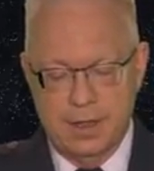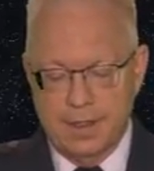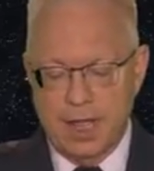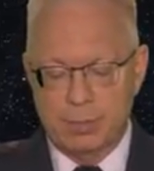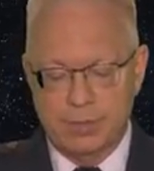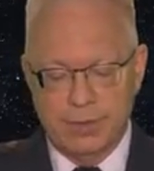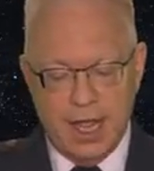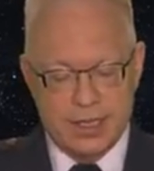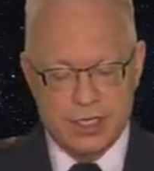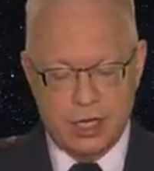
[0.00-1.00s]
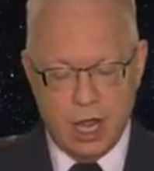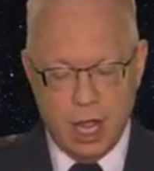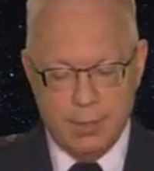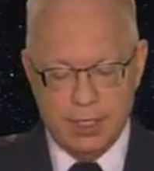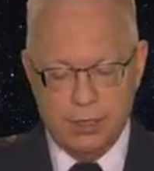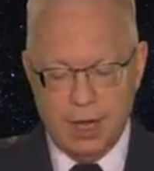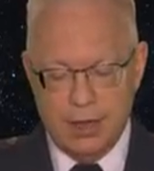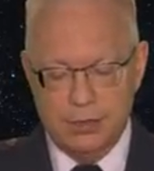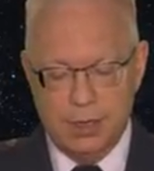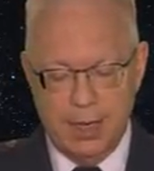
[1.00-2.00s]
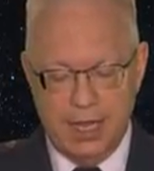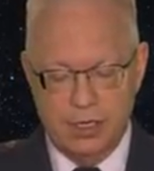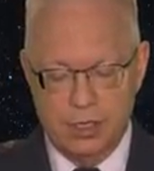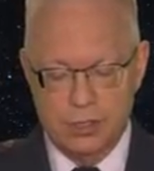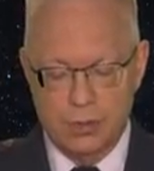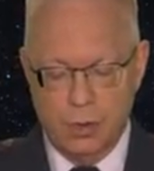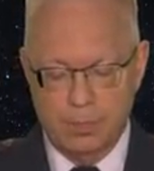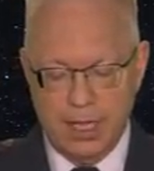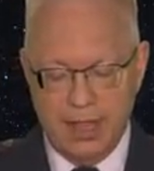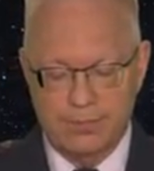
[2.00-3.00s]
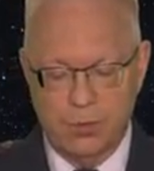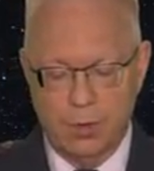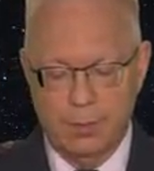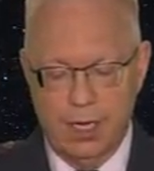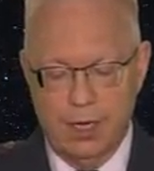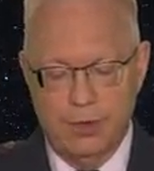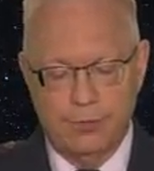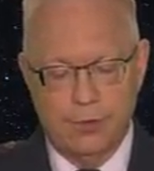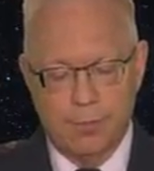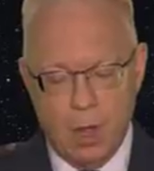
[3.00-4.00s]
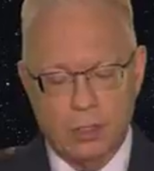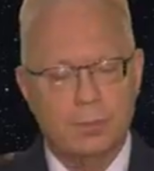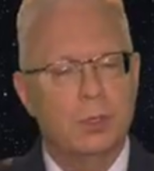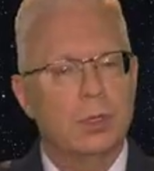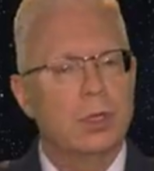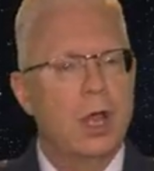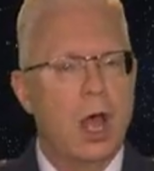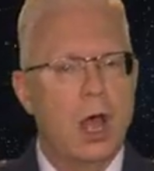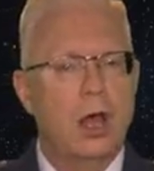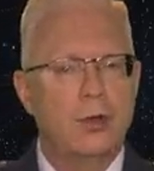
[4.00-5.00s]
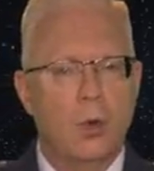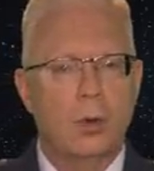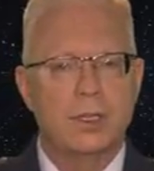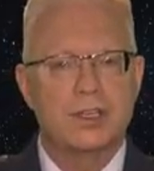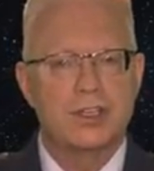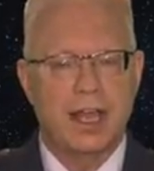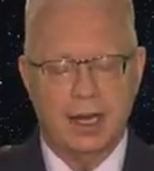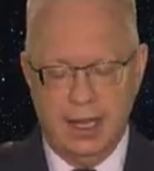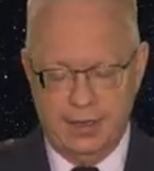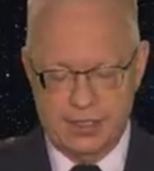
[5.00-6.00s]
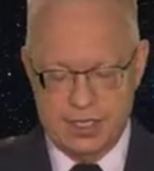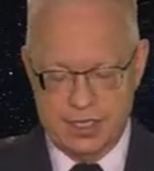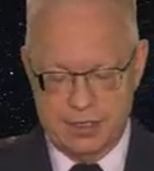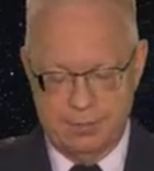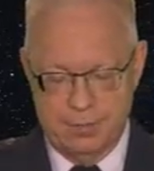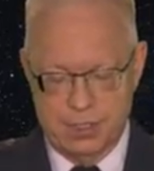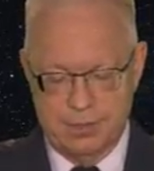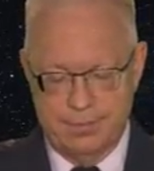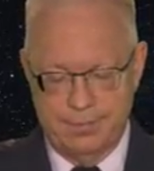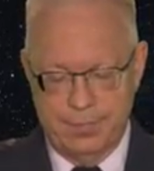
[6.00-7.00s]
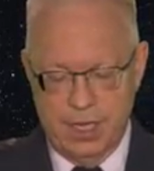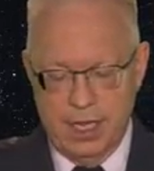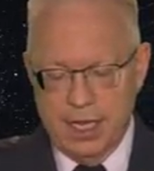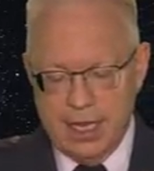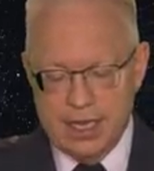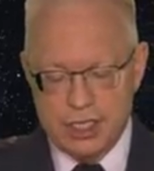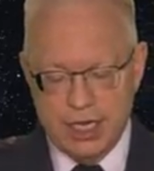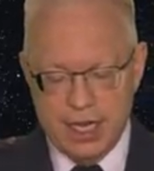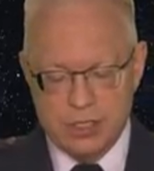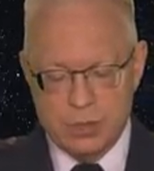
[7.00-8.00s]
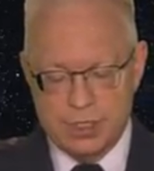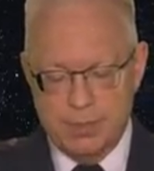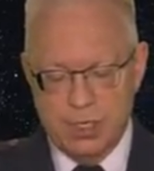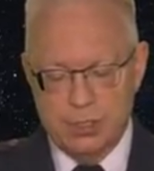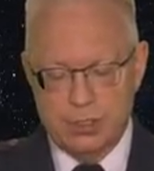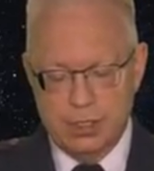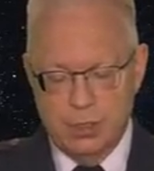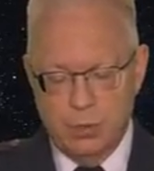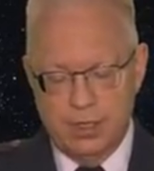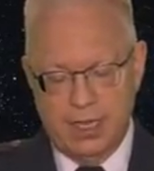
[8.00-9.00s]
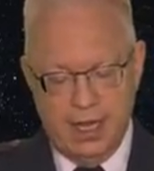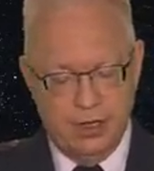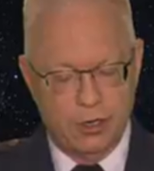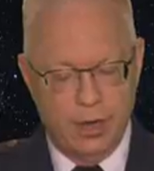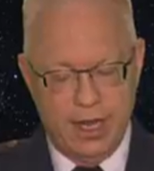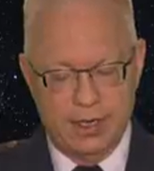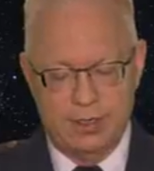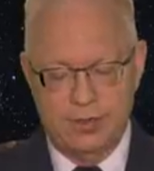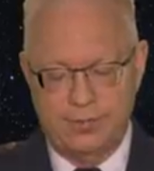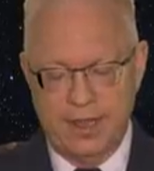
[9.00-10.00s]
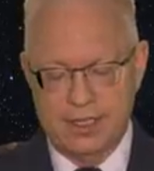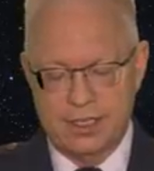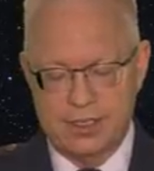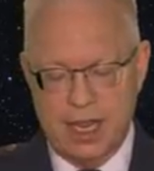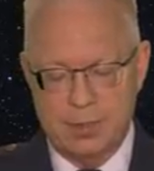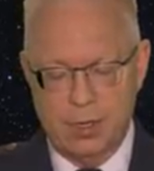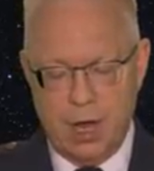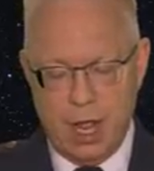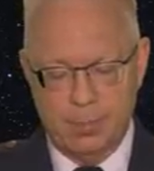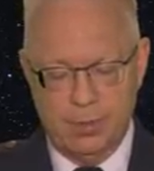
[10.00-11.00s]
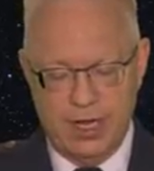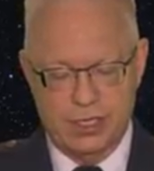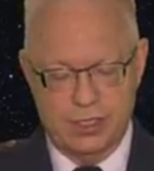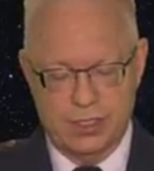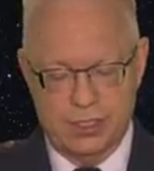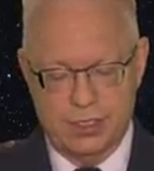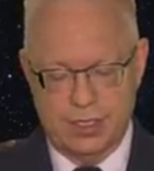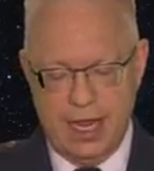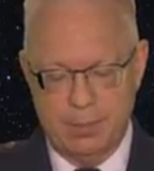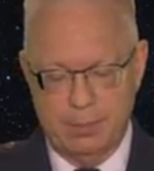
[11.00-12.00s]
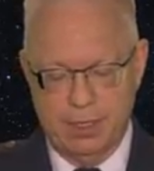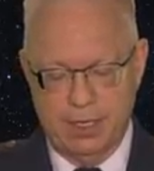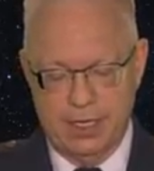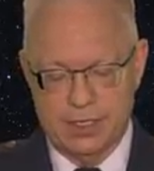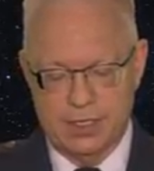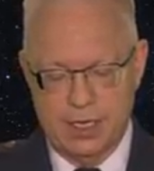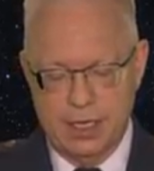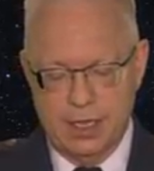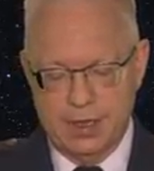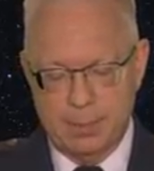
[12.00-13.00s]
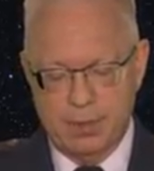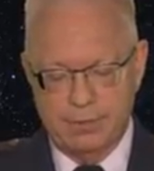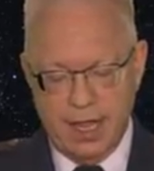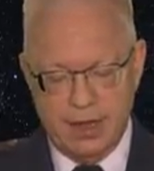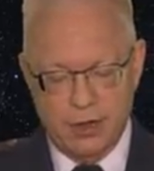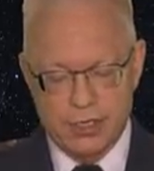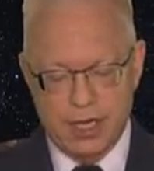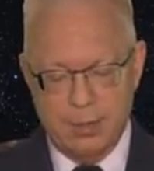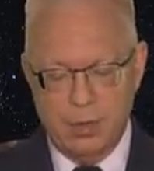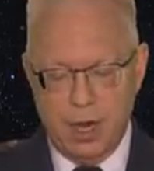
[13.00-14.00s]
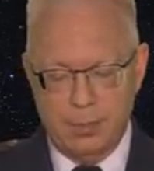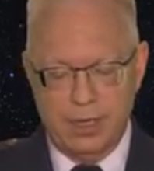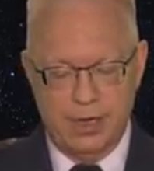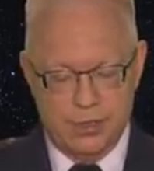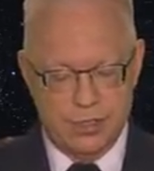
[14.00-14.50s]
that provides a common ground command and control platform for multiple on-orbit satellite systems. EGS was built with integrated defense cyber operations capabilities that provide our cyber operators